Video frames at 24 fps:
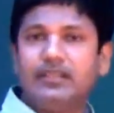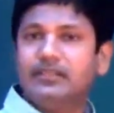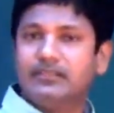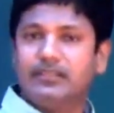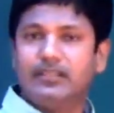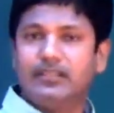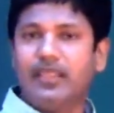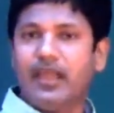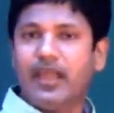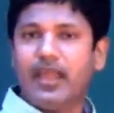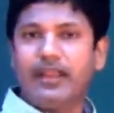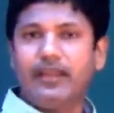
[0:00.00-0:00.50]

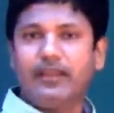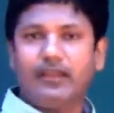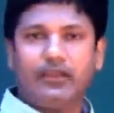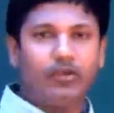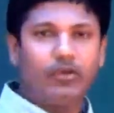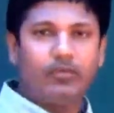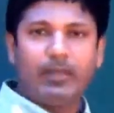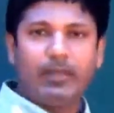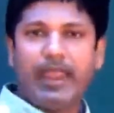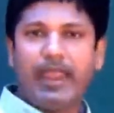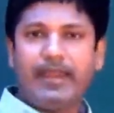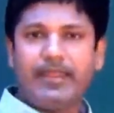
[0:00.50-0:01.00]
See that?
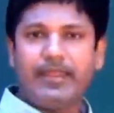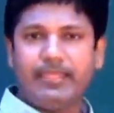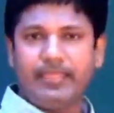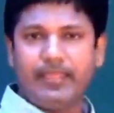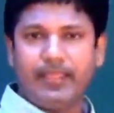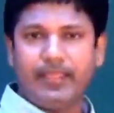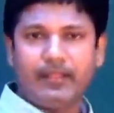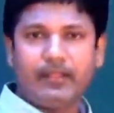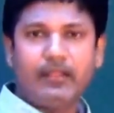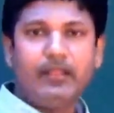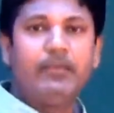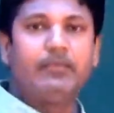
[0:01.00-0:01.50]
Could be
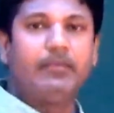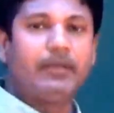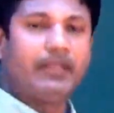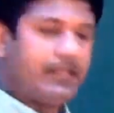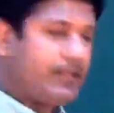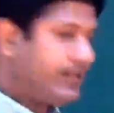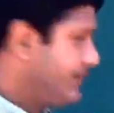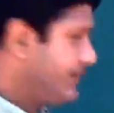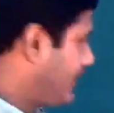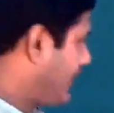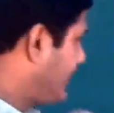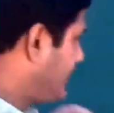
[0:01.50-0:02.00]
anything. But in
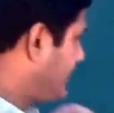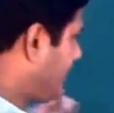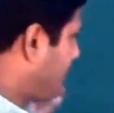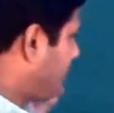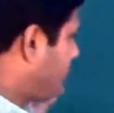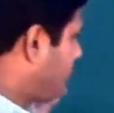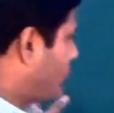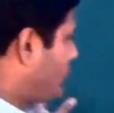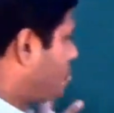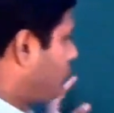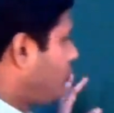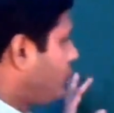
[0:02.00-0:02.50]
this case, I'm
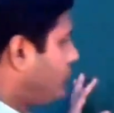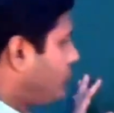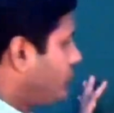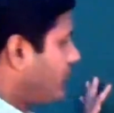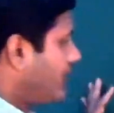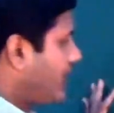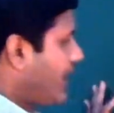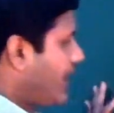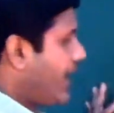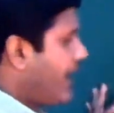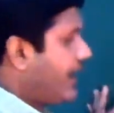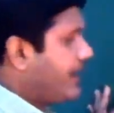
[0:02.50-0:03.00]
just
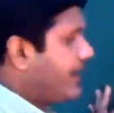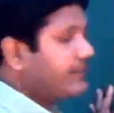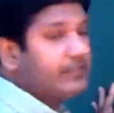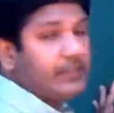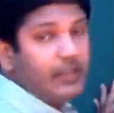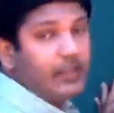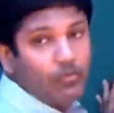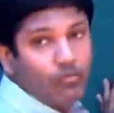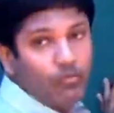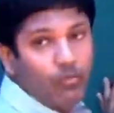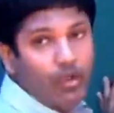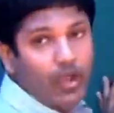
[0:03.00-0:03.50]
using x
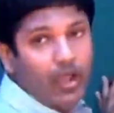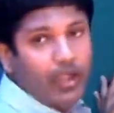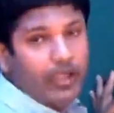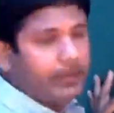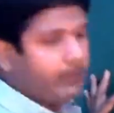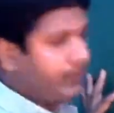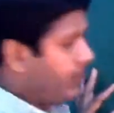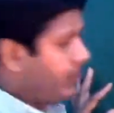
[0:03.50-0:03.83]
and y.